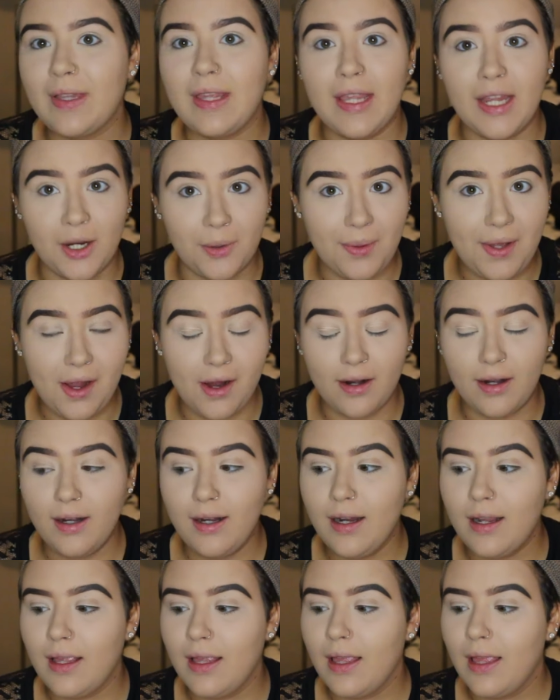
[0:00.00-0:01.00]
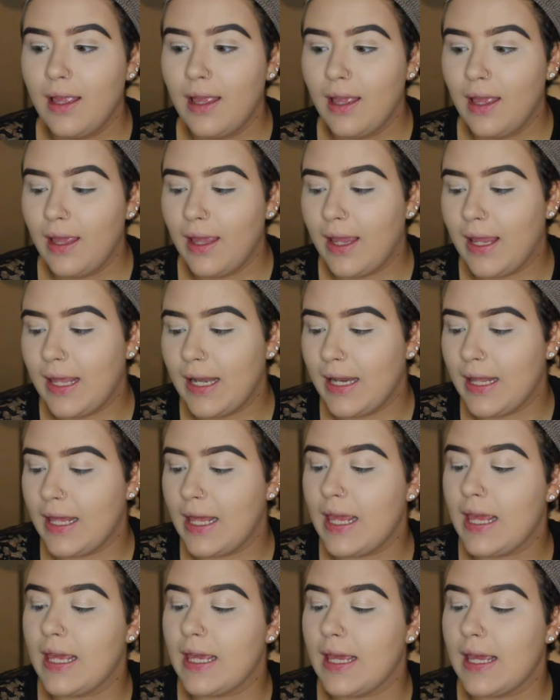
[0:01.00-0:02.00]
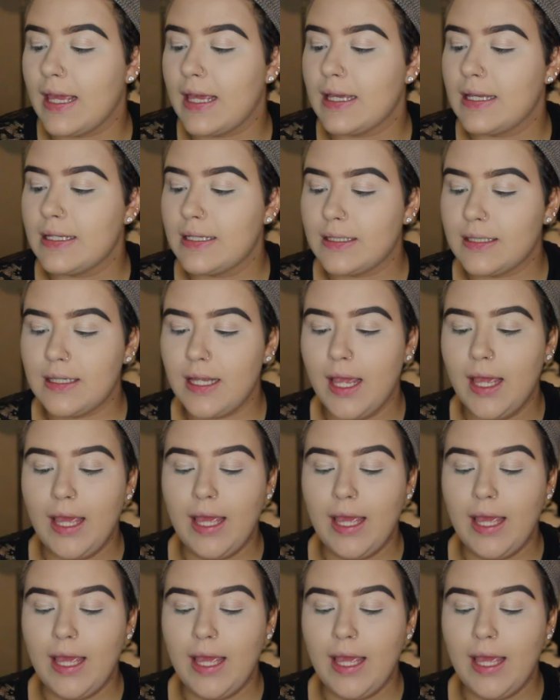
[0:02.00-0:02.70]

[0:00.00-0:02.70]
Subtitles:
here we are. It is